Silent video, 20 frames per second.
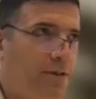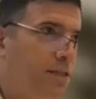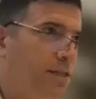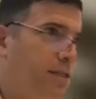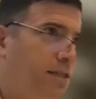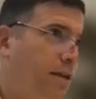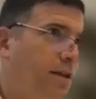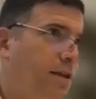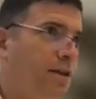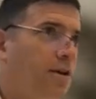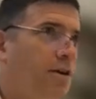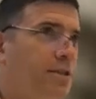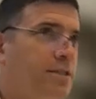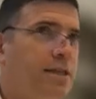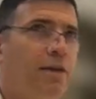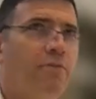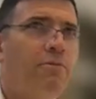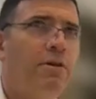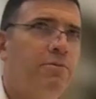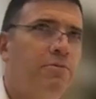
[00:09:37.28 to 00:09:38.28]
So he can't
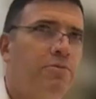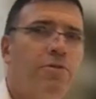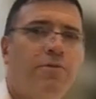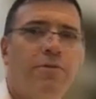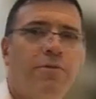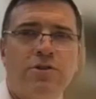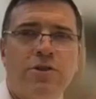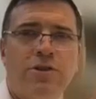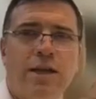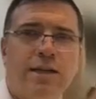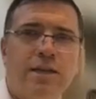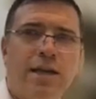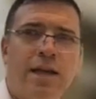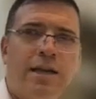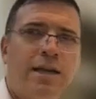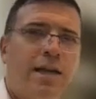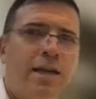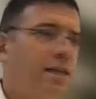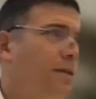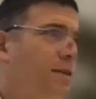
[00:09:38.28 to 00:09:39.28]
say, well, Reuven
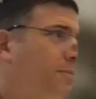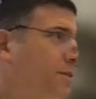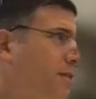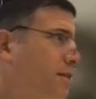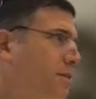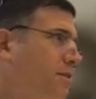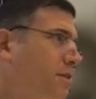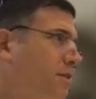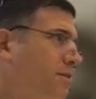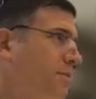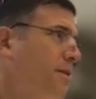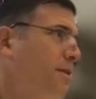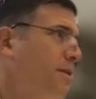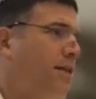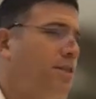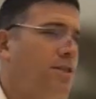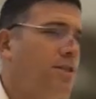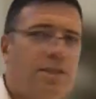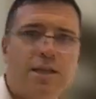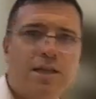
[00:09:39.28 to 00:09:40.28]
dug 90% of this pit.
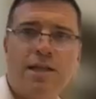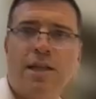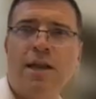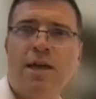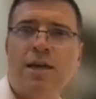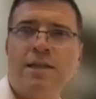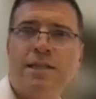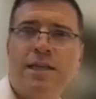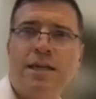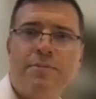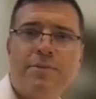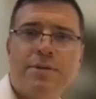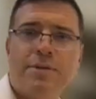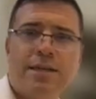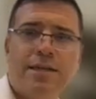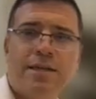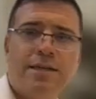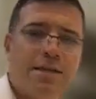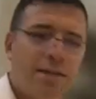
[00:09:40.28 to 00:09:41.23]
I just did the last 10%.